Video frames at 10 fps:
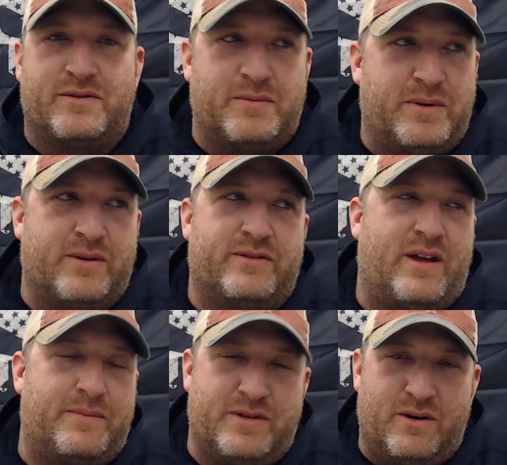computer
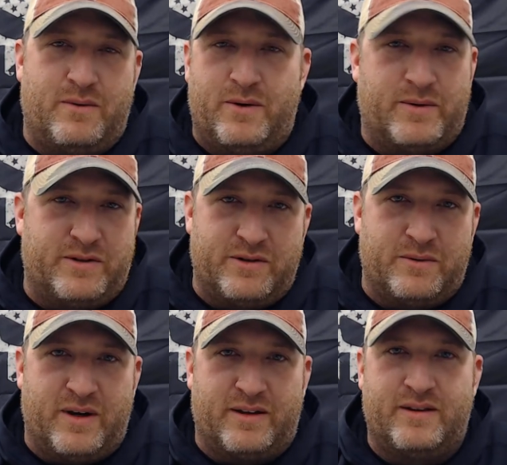setups you don't know what to do
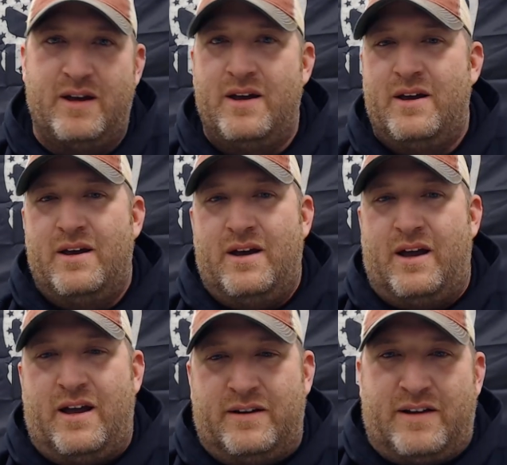with,
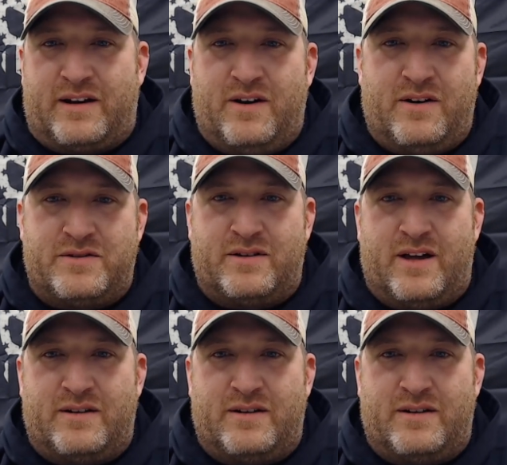and technology that